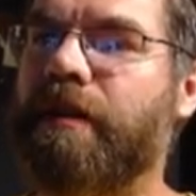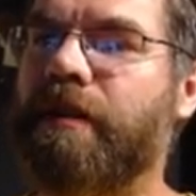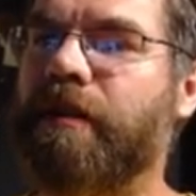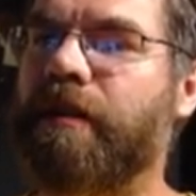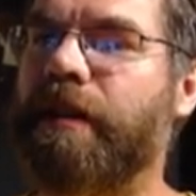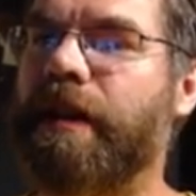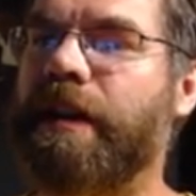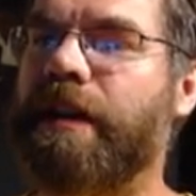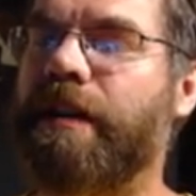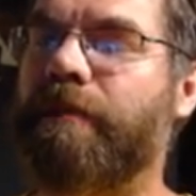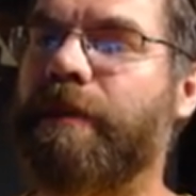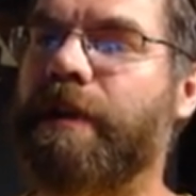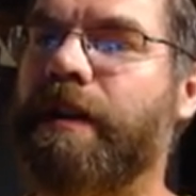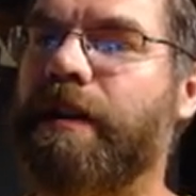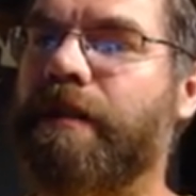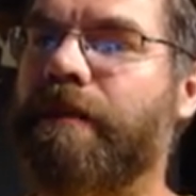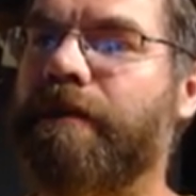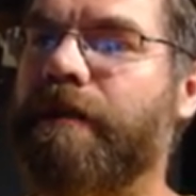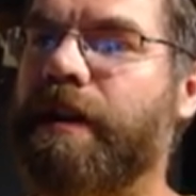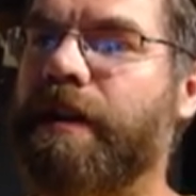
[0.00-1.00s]
link them in
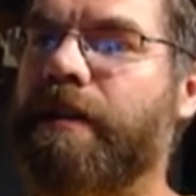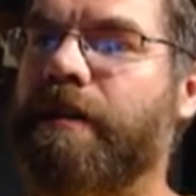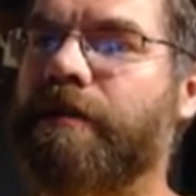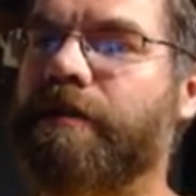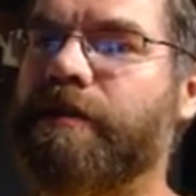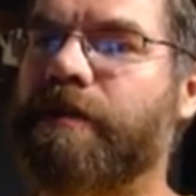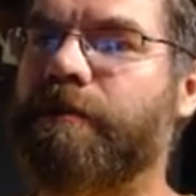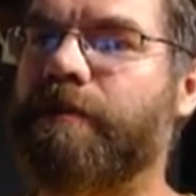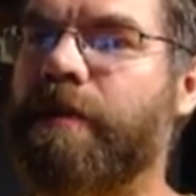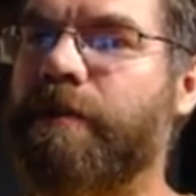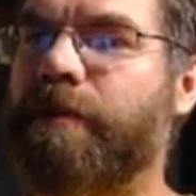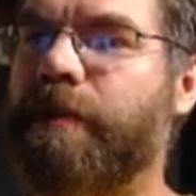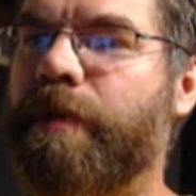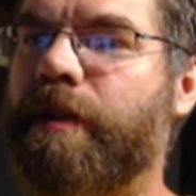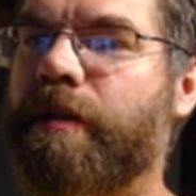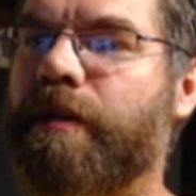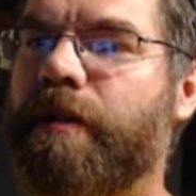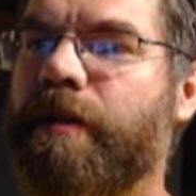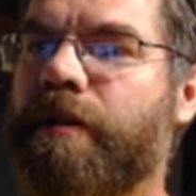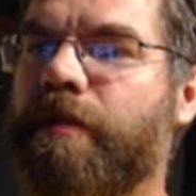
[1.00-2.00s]
the video so people
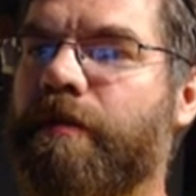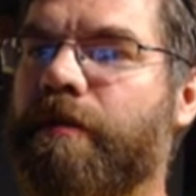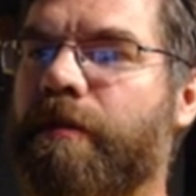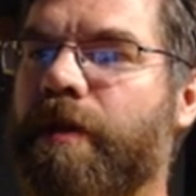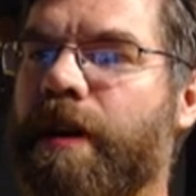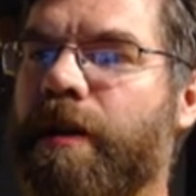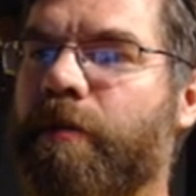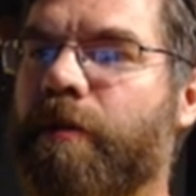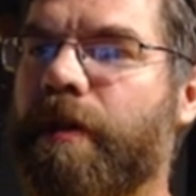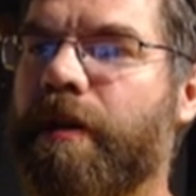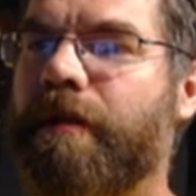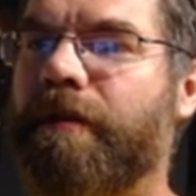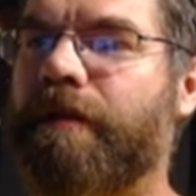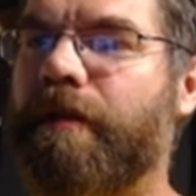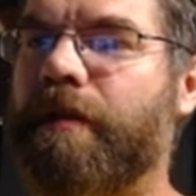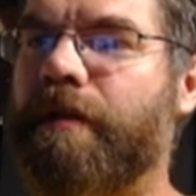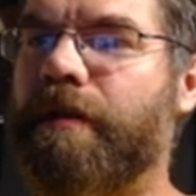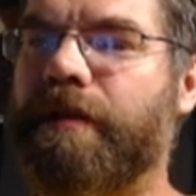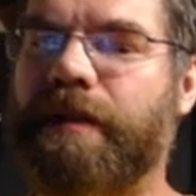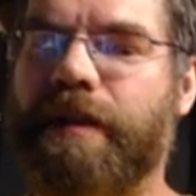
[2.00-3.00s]
can know where to
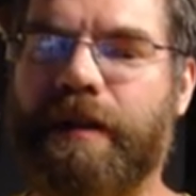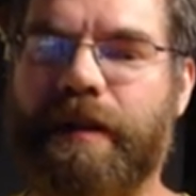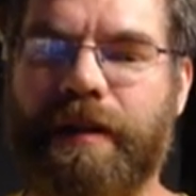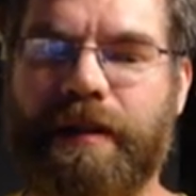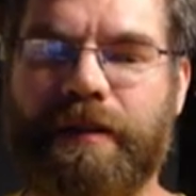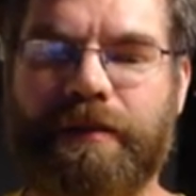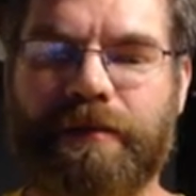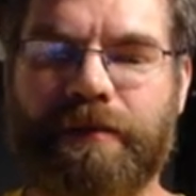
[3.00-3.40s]
follow you at.